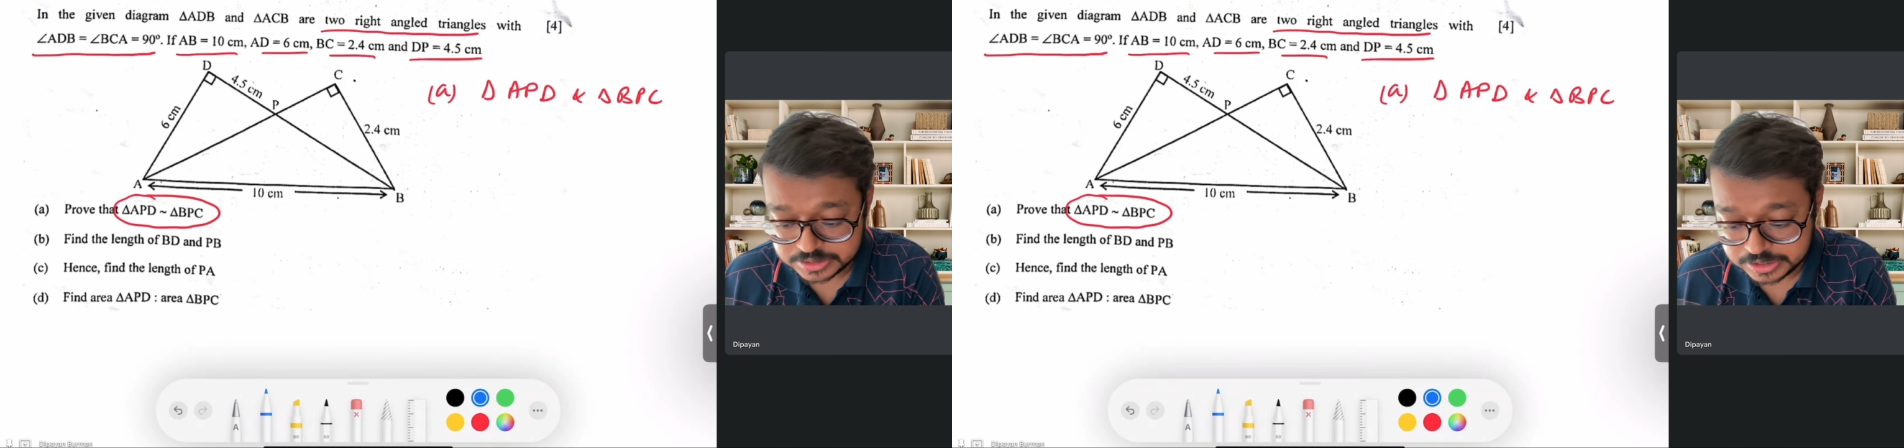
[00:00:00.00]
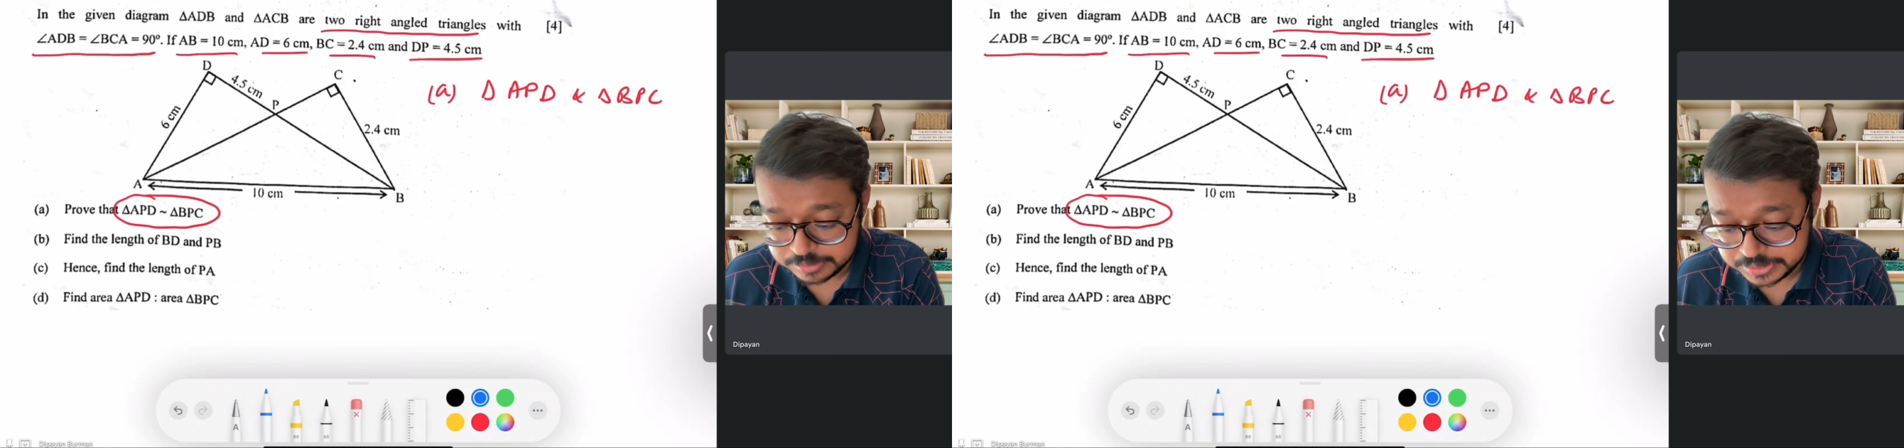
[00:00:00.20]

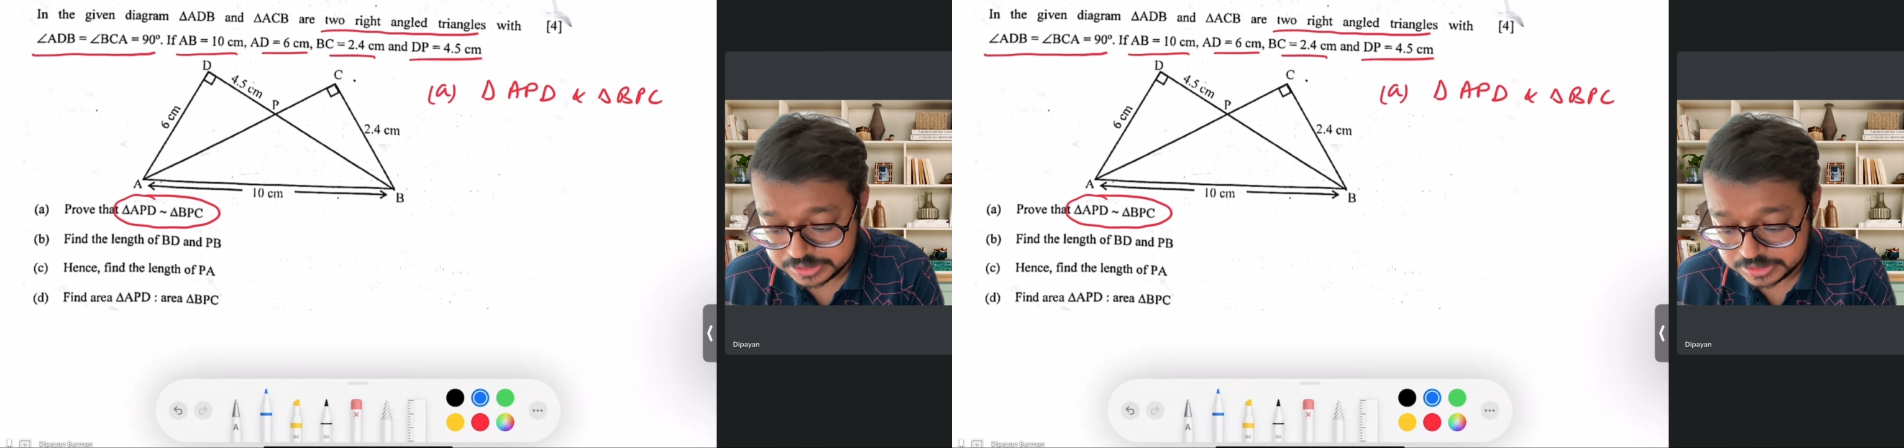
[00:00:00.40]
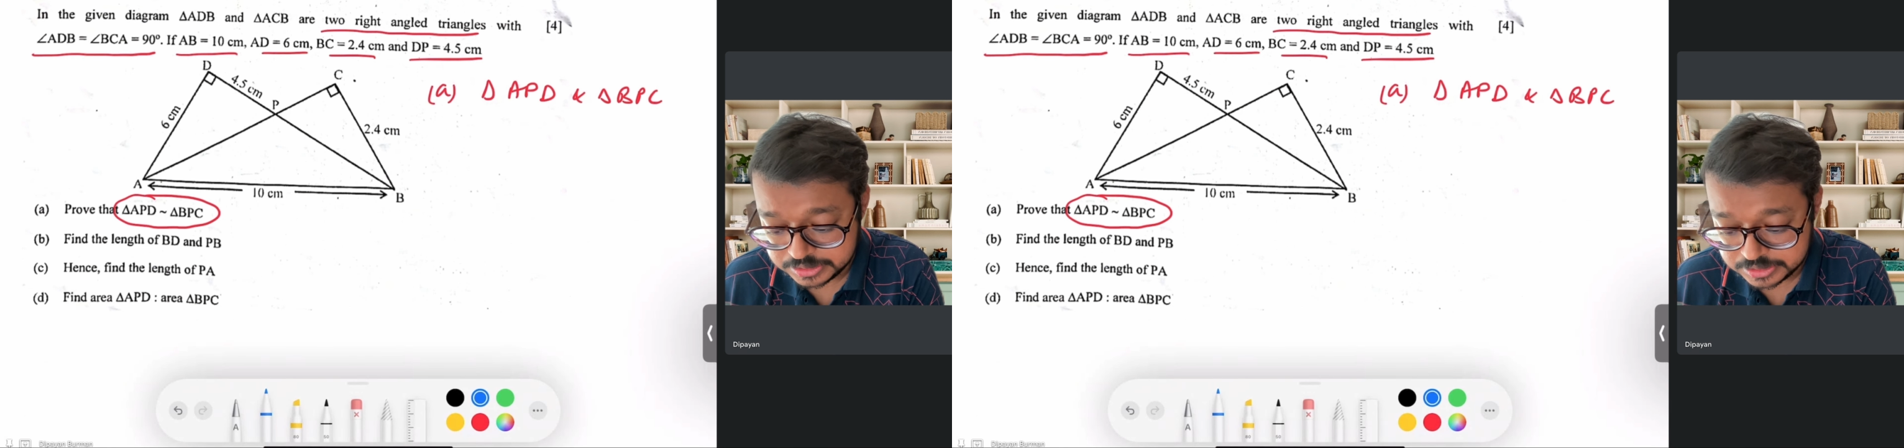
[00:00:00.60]

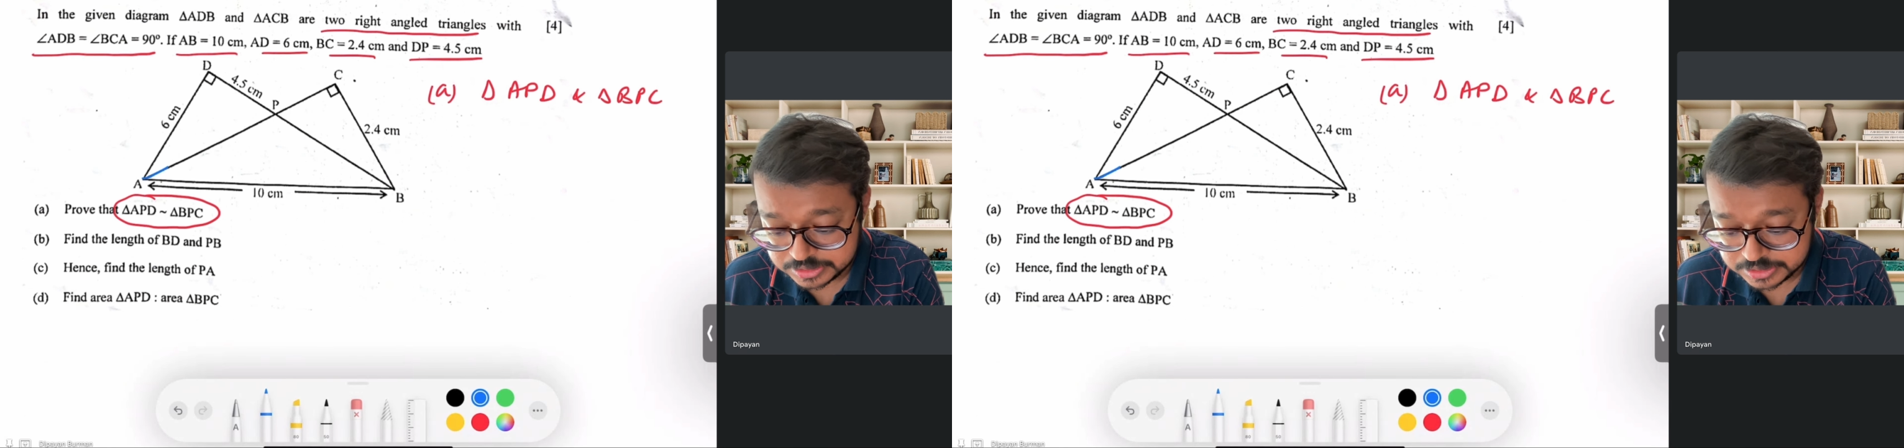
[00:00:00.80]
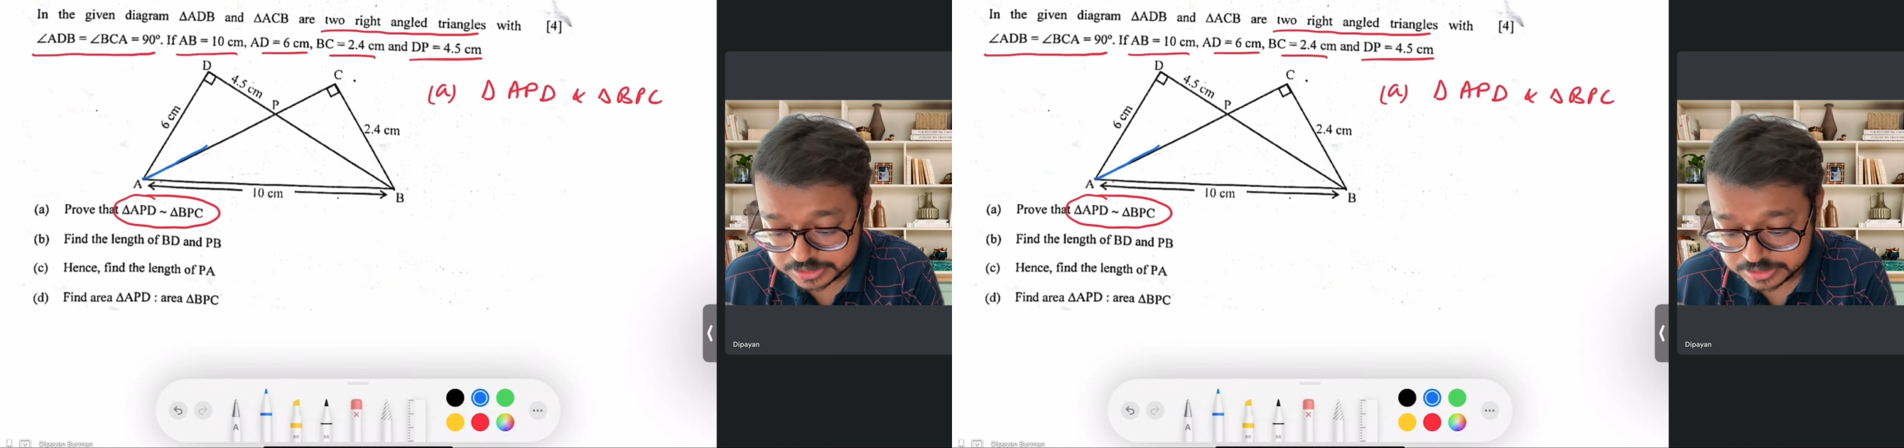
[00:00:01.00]
APD is
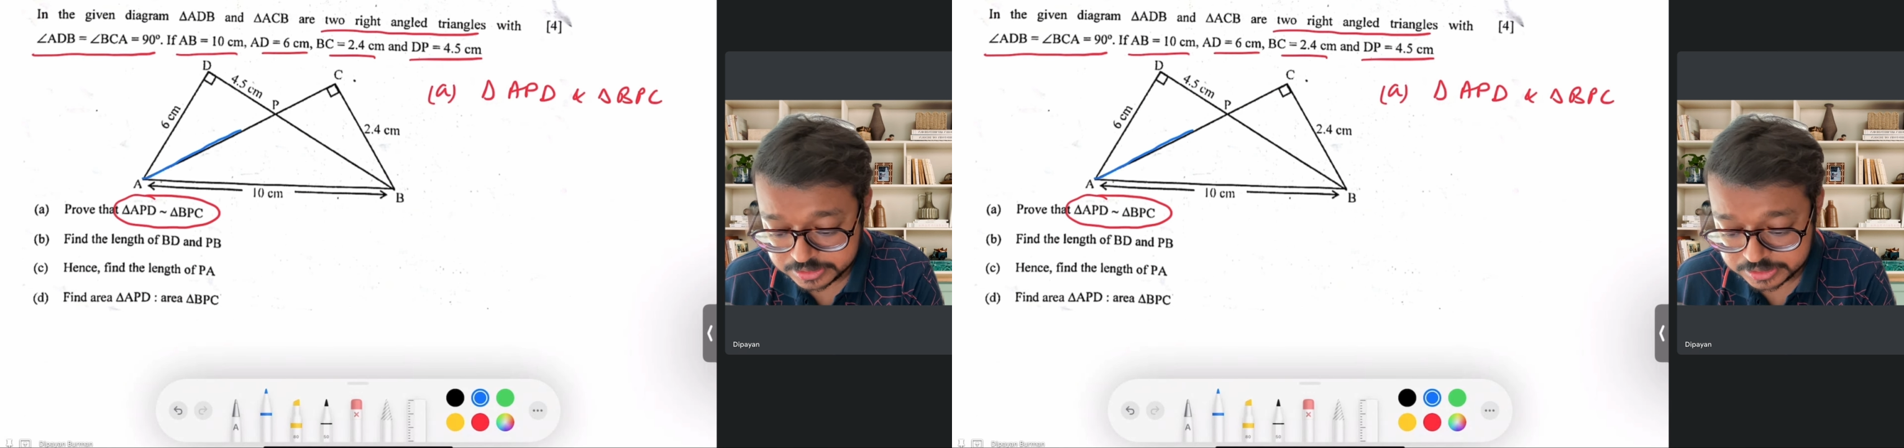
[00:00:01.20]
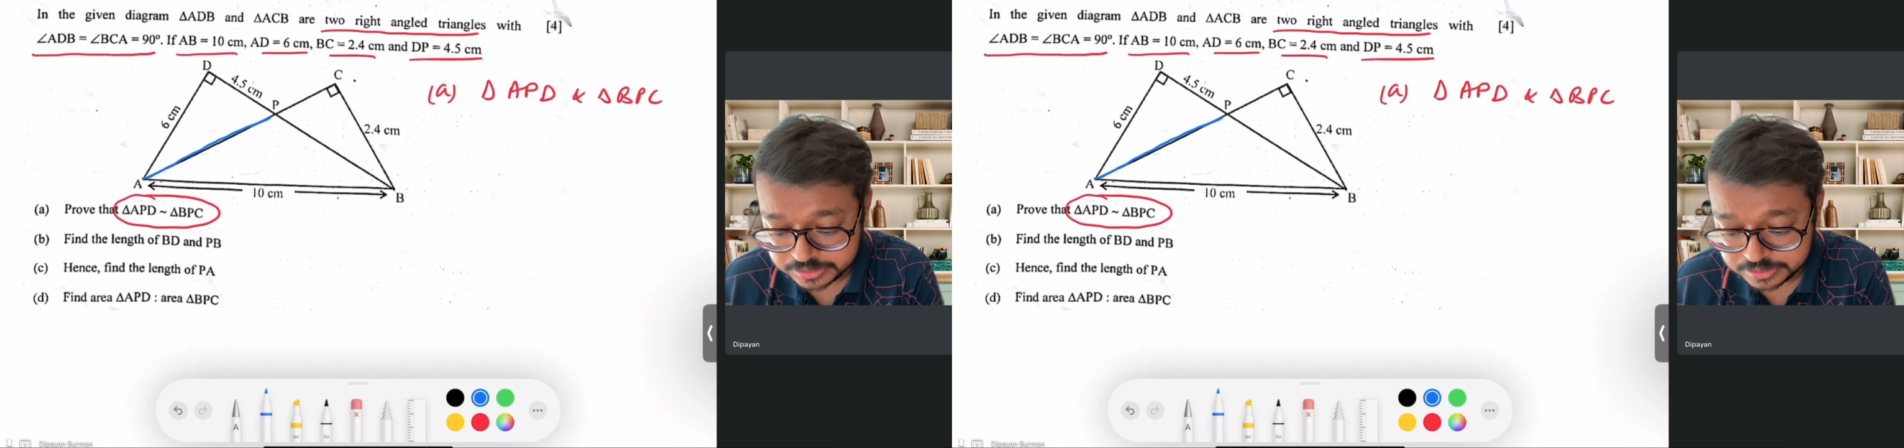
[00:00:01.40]
this
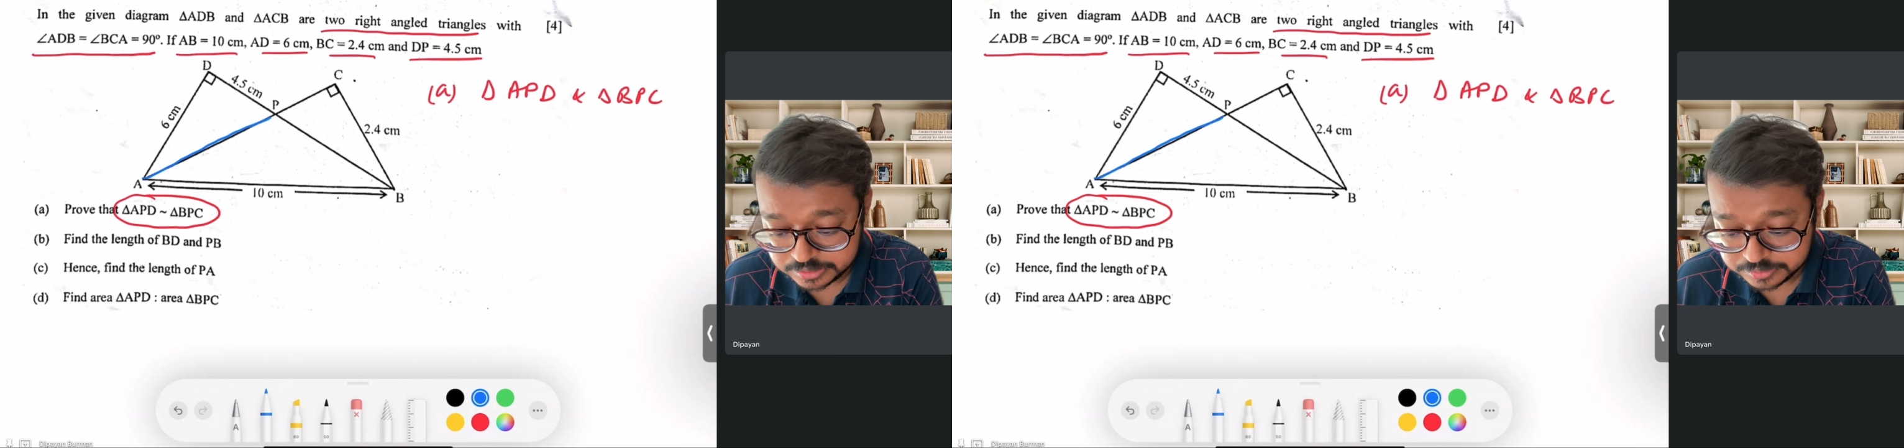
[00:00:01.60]
triangle